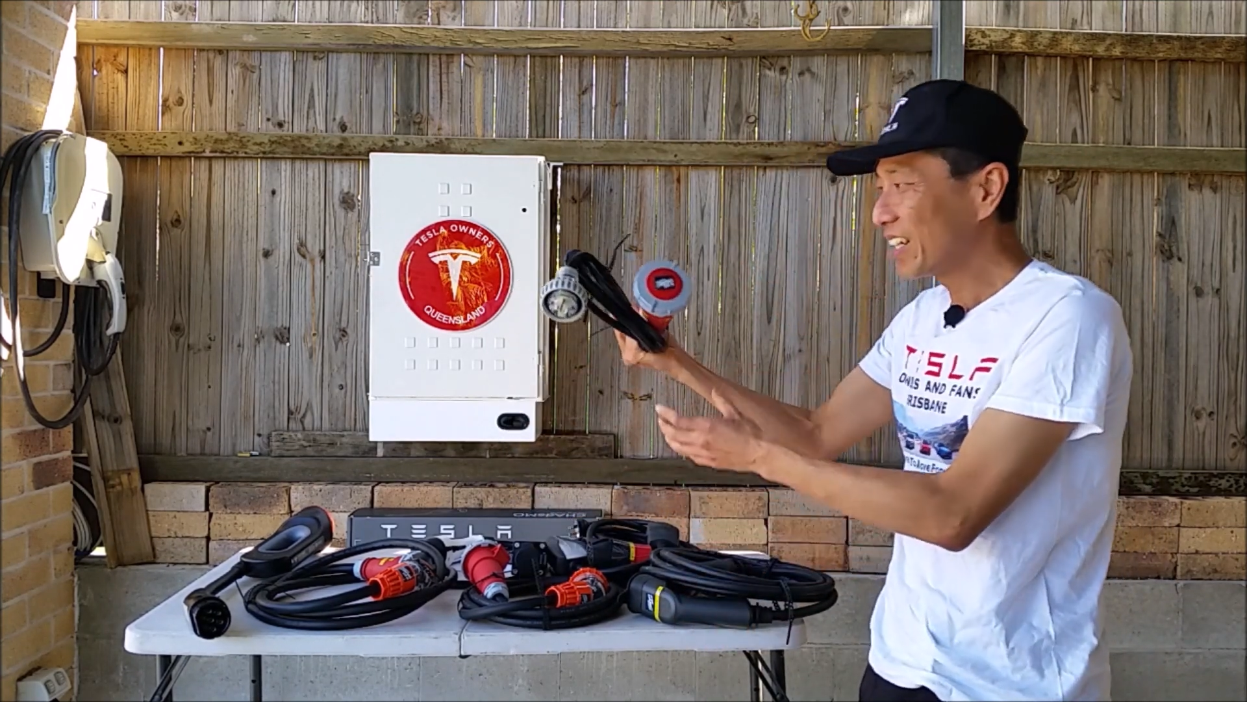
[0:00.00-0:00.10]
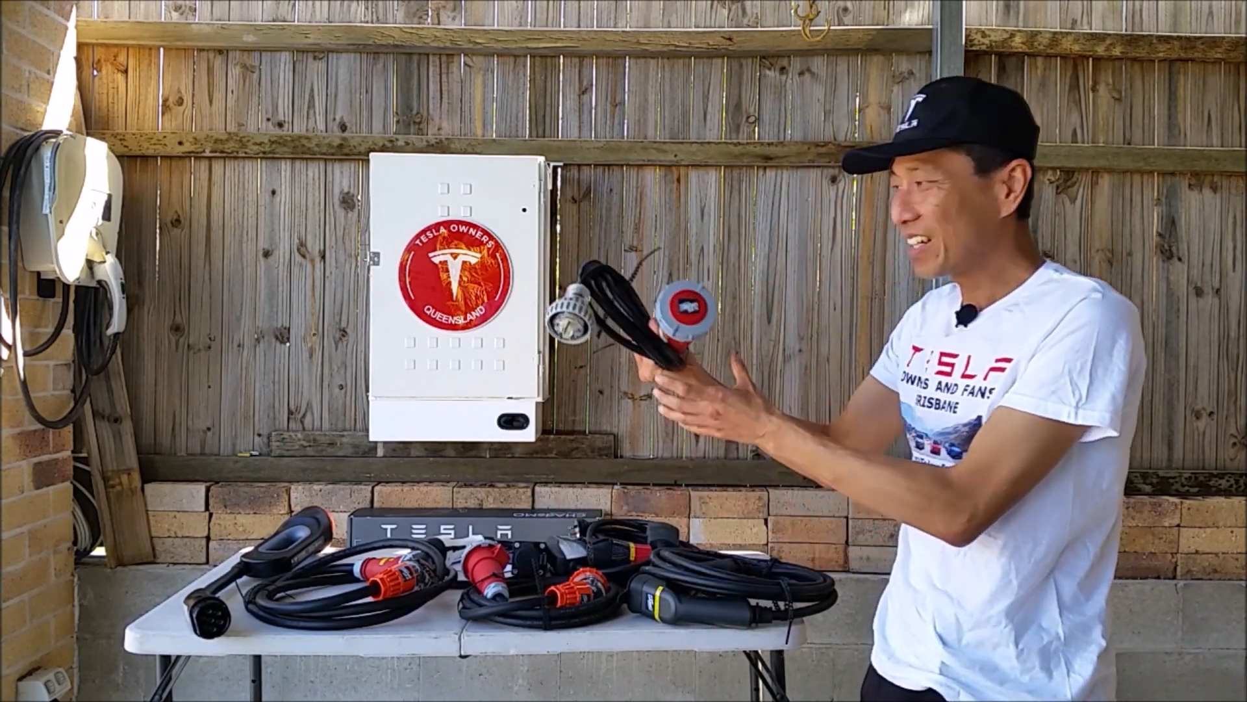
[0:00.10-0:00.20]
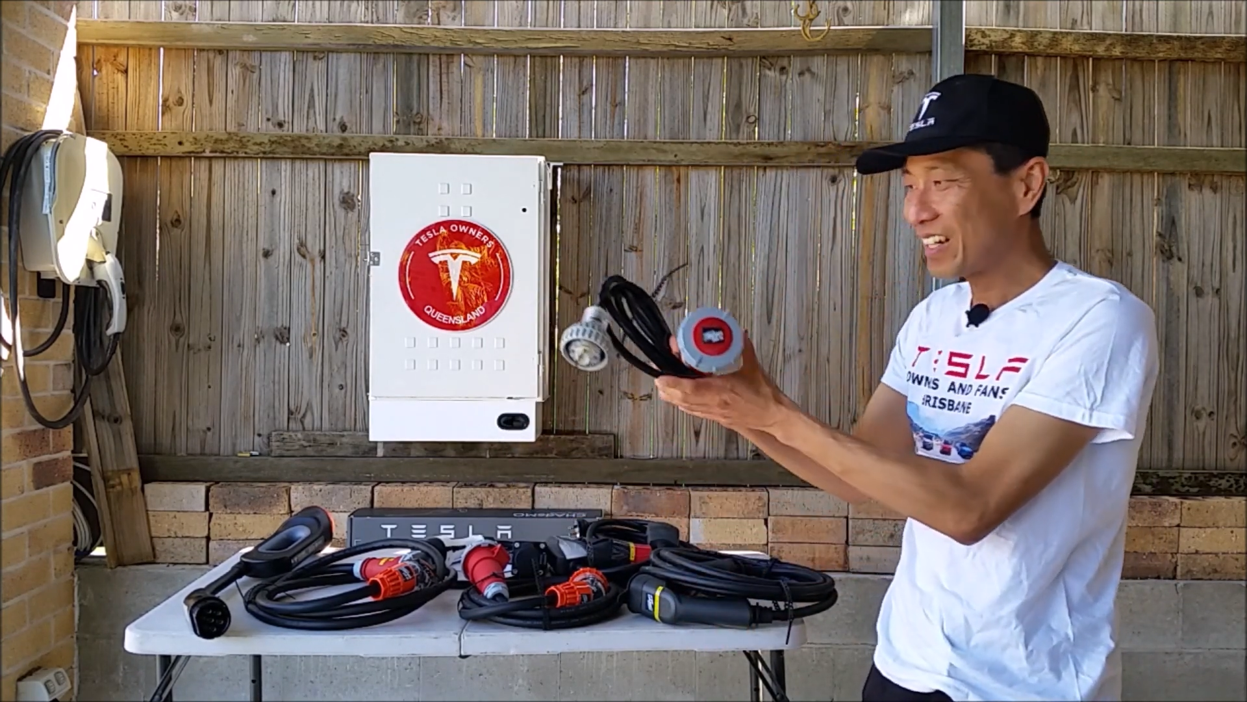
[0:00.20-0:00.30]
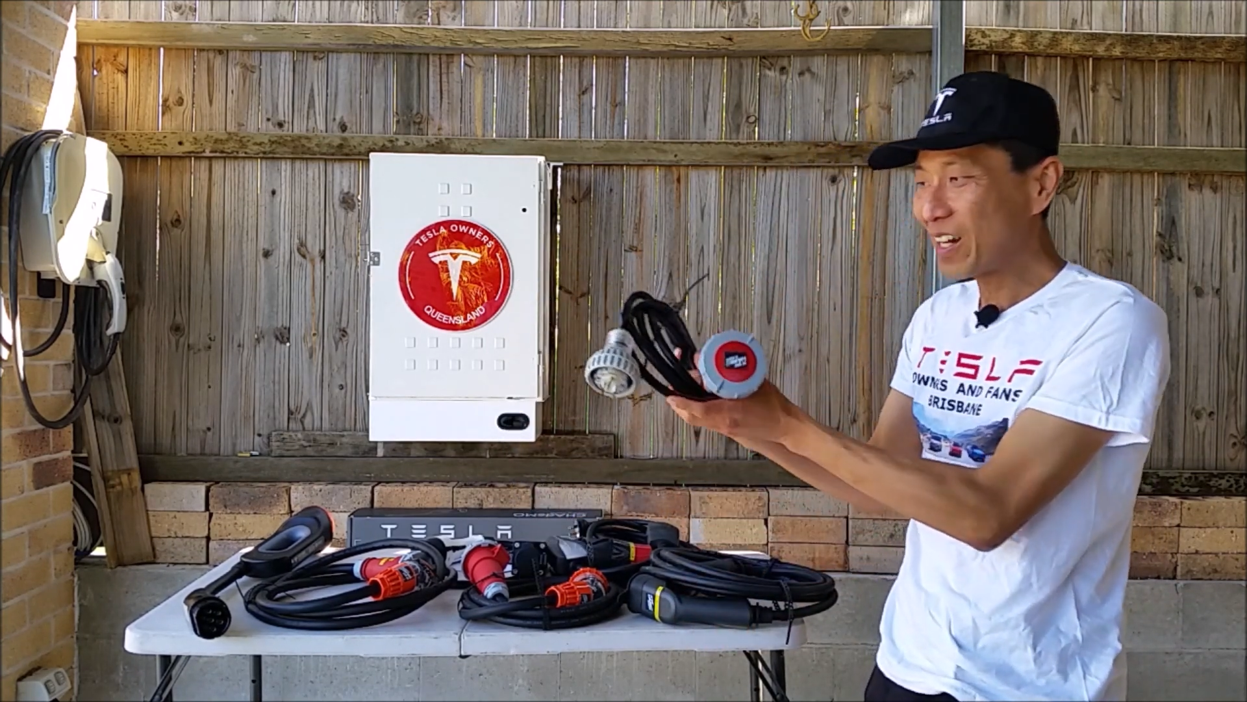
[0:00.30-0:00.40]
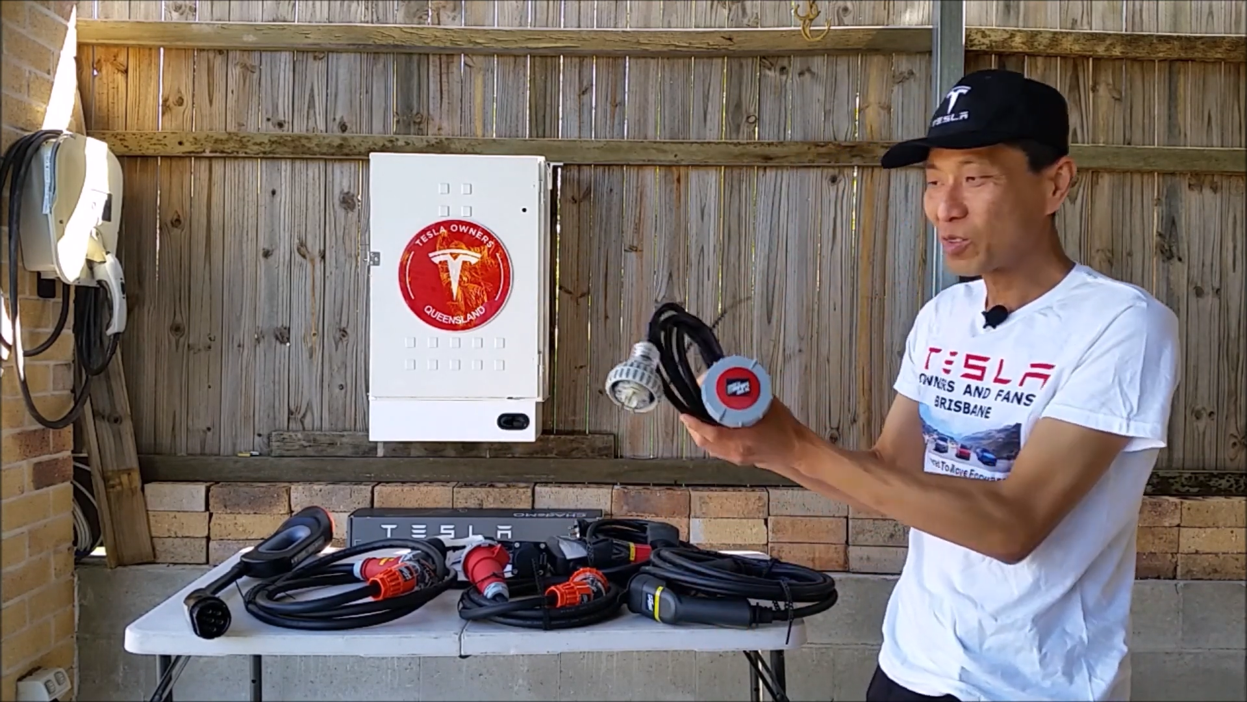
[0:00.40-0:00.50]

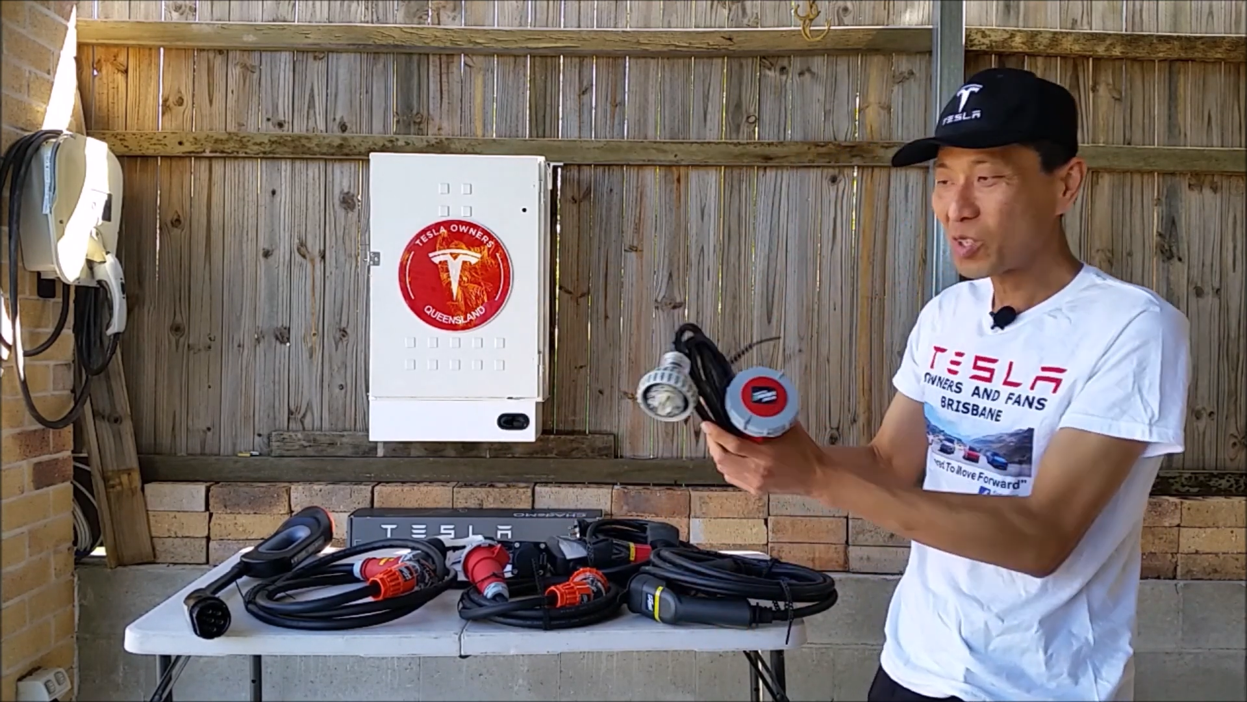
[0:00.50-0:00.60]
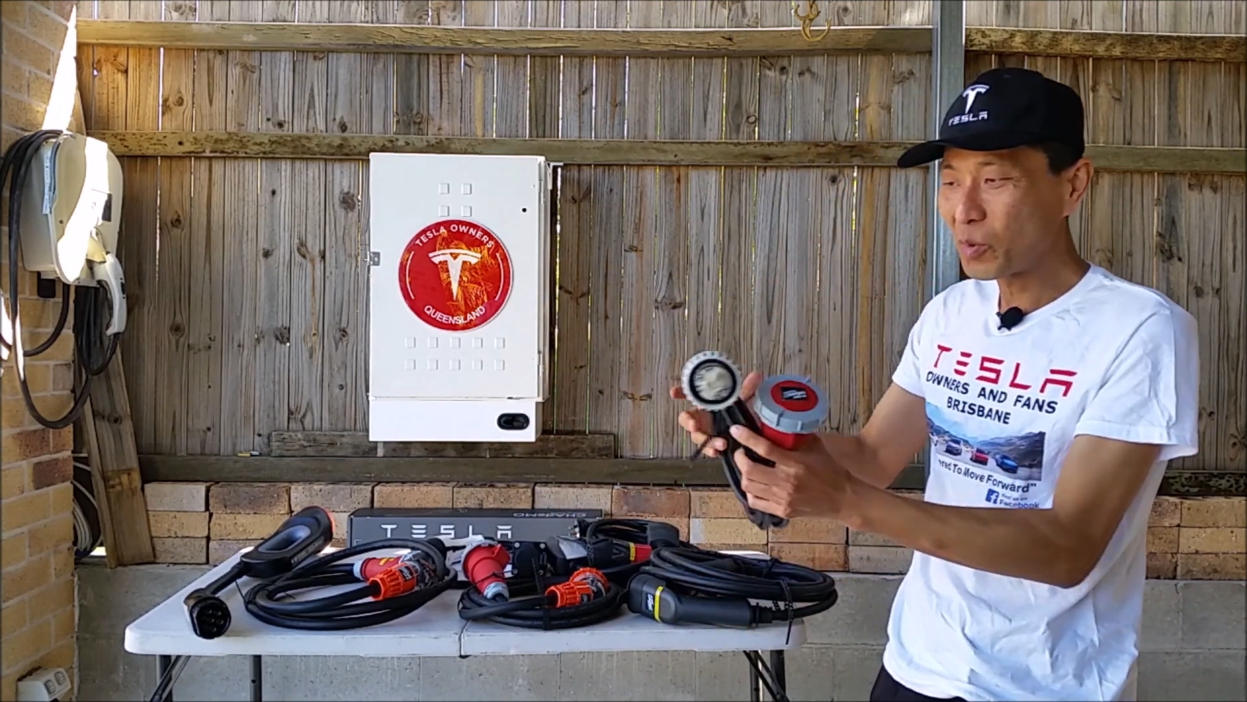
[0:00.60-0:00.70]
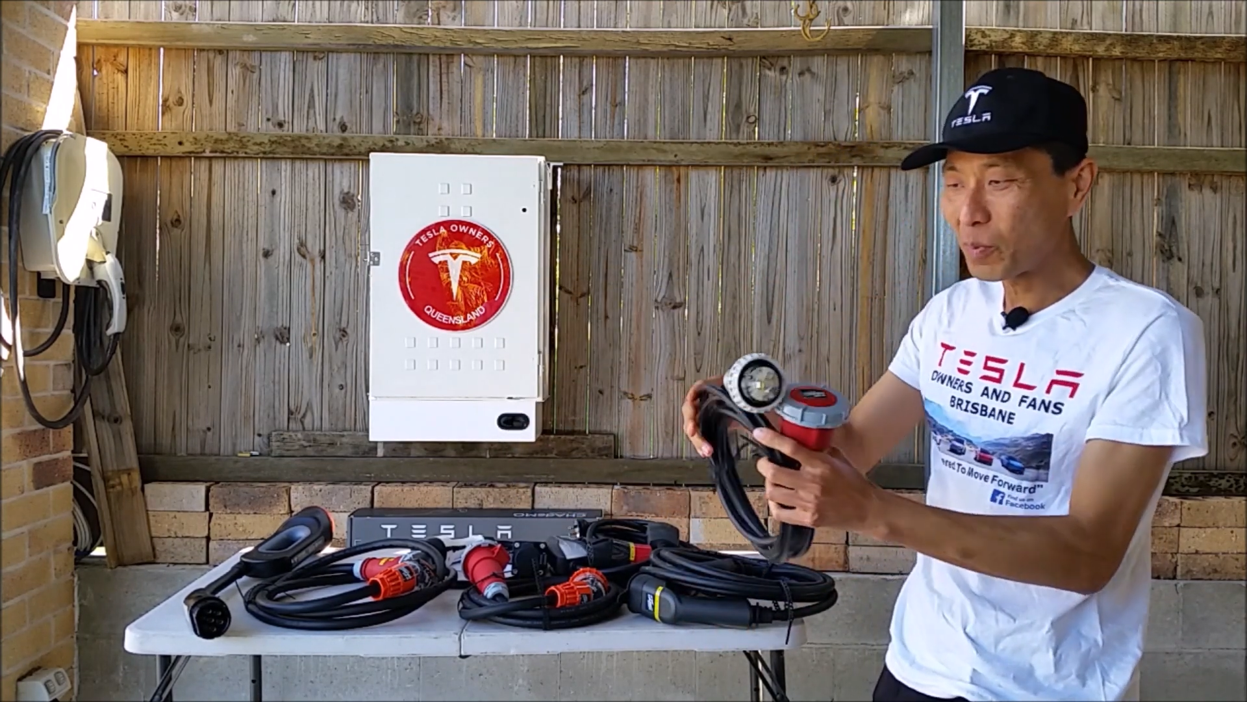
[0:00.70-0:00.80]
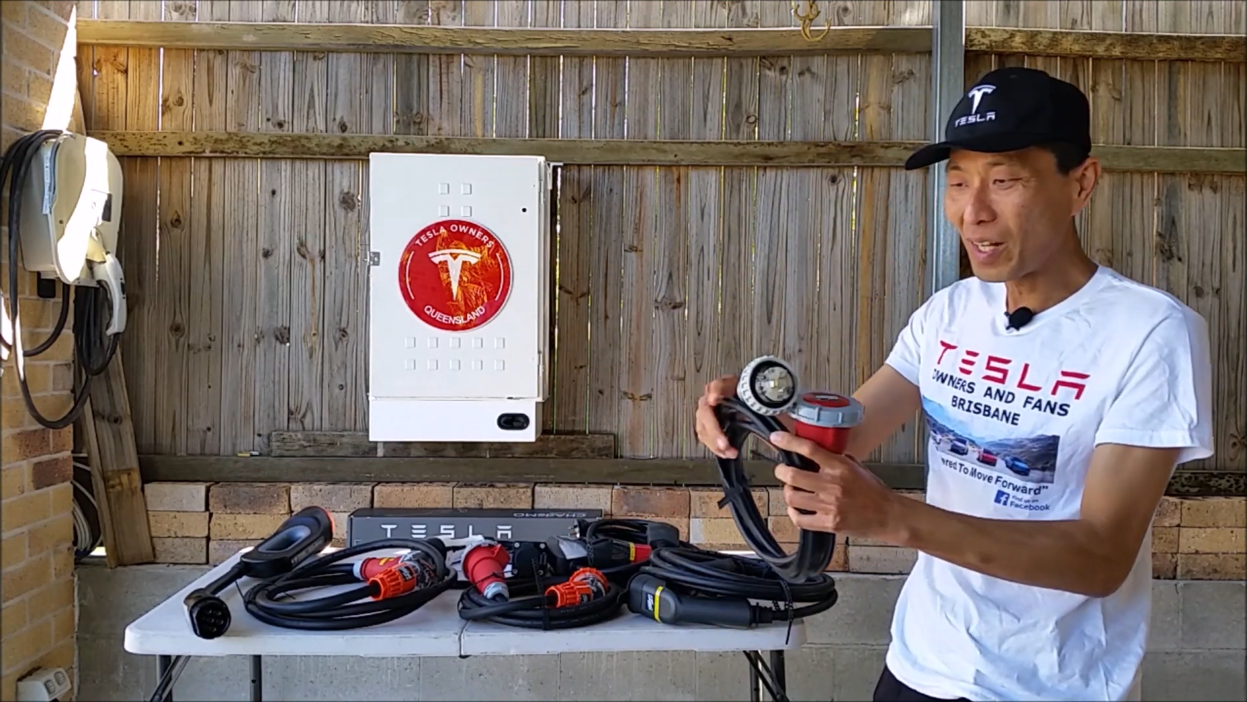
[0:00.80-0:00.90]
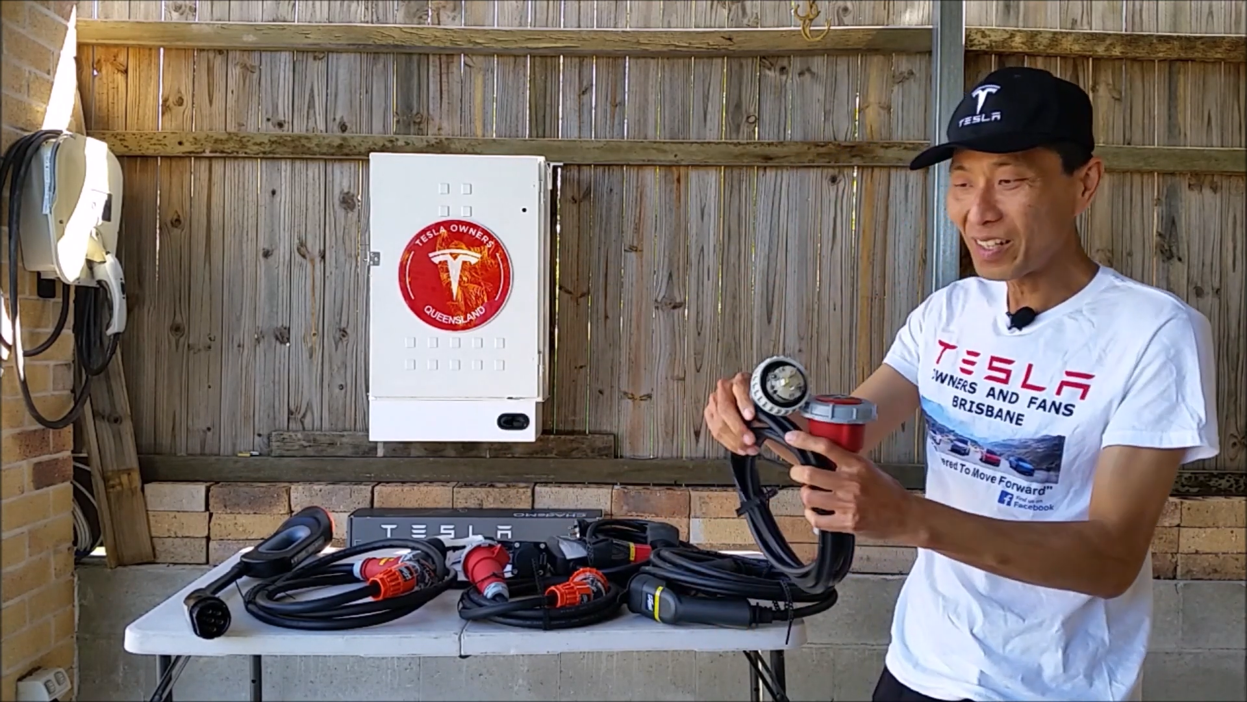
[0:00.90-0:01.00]

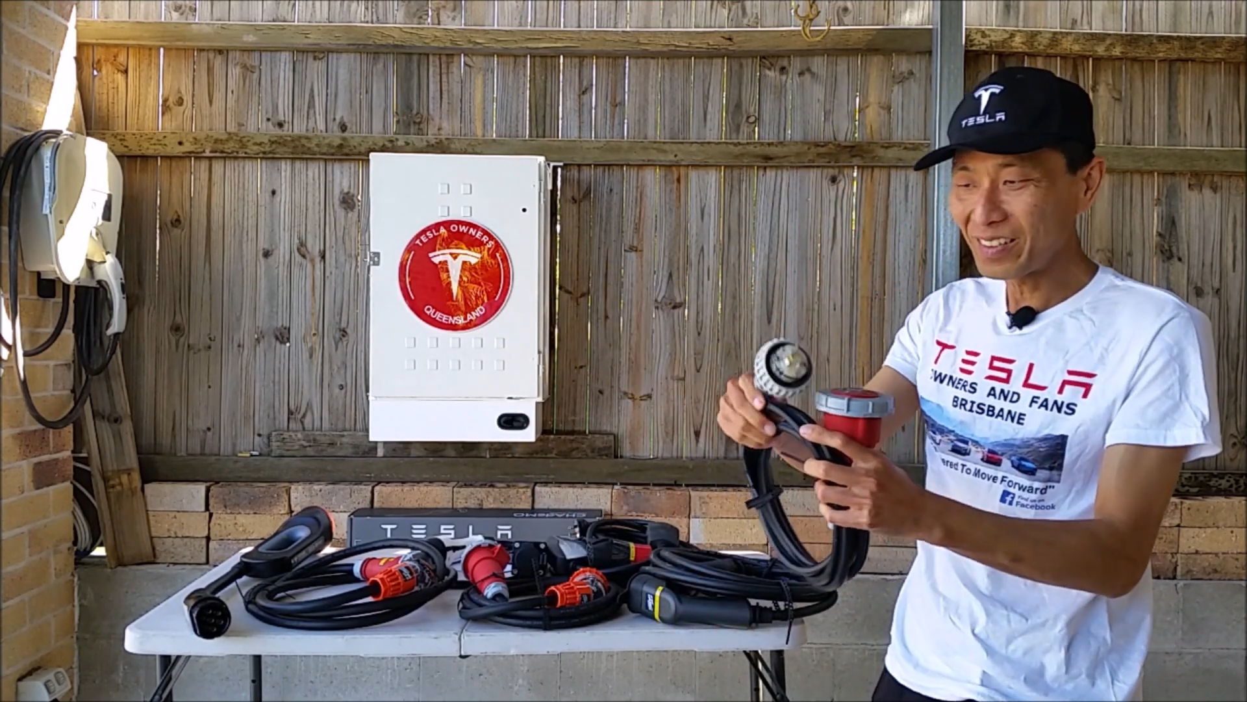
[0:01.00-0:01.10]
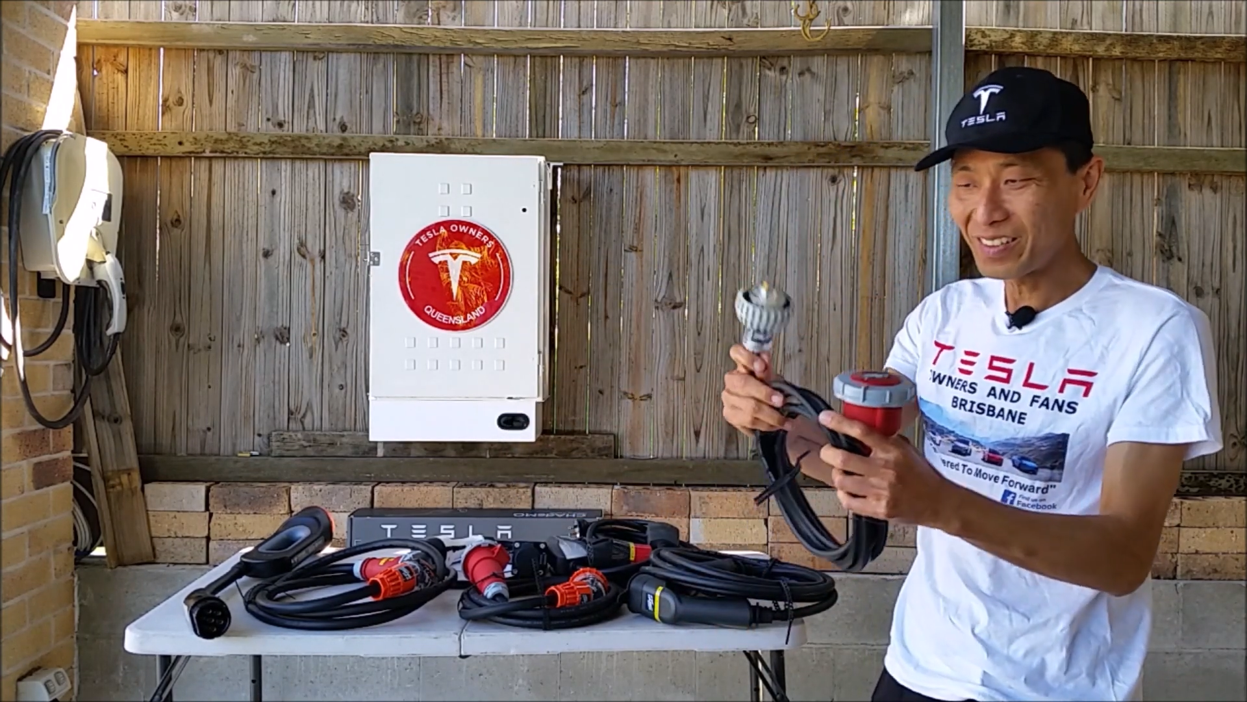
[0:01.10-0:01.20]
household plug,